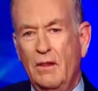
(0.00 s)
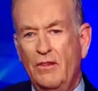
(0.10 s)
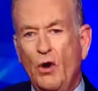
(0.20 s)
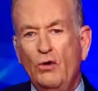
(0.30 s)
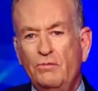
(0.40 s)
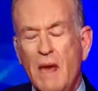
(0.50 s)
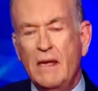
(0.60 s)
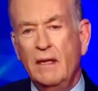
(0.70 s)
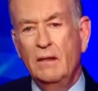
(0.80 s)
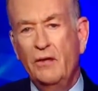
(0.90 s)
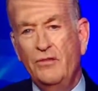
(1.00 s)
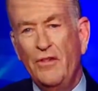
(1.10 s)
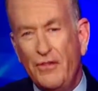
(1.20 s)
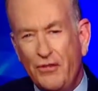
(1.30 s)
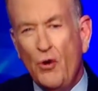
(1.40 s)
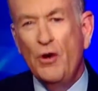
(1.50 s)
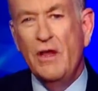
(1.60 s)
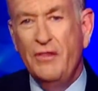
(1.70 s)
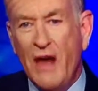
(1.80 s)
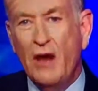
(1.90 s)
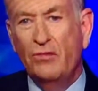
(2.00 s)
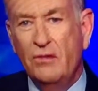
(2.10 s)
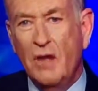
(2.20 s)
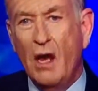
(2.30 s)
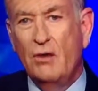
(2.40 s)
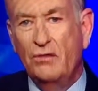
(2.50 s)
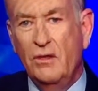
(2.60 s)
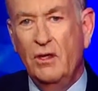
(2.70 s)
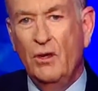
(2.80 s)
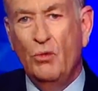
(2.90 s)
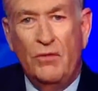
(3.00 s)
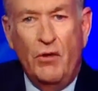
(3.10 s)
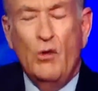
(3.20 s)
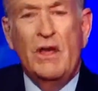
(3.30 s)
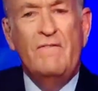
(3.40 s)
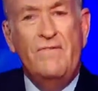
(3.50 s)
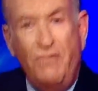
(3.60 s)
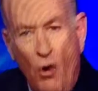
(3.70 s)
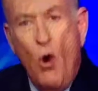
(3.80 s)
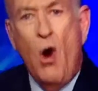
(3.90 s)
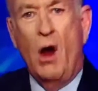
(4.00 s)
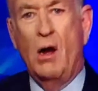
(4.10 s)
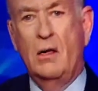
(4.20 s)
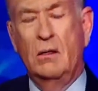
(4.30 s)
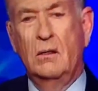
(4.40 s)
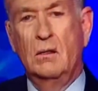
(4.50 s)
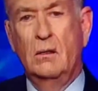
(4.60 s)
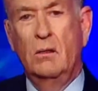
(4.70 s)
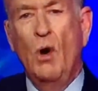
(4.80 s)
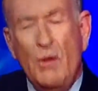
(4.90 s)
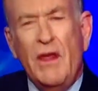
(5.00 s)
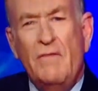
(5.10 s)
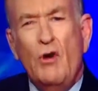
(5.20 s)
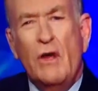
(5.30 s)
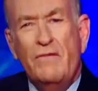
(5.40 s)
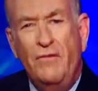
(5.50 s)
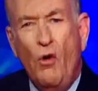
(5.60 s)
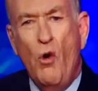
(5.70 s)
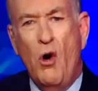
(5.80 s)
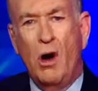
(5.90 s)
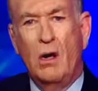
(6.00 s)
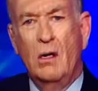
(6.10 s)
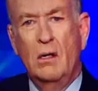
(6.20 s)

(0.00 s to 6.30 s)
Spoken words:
those making less than $30,000 a year were voting for? What were they voting for?